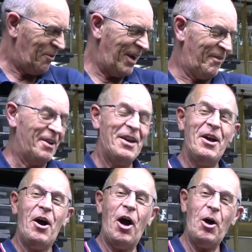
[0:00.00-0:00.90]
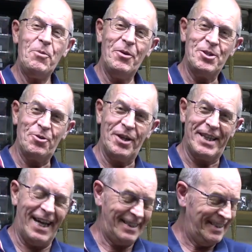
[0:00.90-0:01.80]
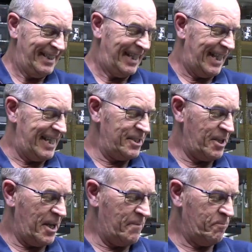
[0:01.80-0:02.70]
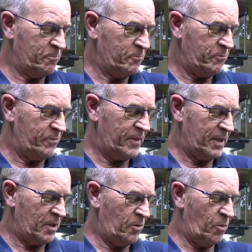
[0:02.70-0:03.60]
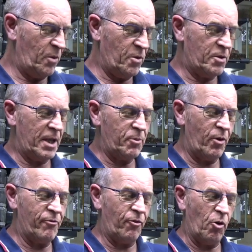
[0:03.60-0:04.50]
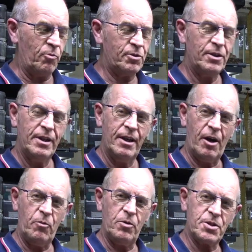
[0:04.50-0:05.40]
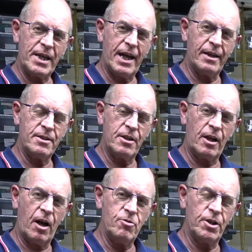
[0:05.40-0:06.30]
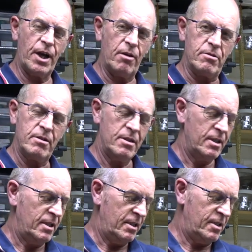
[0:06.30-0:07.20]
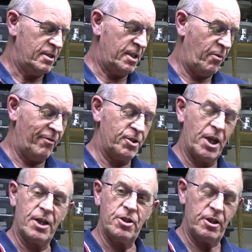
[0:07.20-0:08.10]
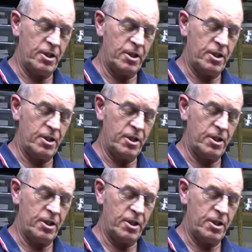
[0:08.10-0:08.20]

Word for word: well, I hope you enjoyed that. And um, we will keep you informed and we'll see how this enclosure goes. See whether she actually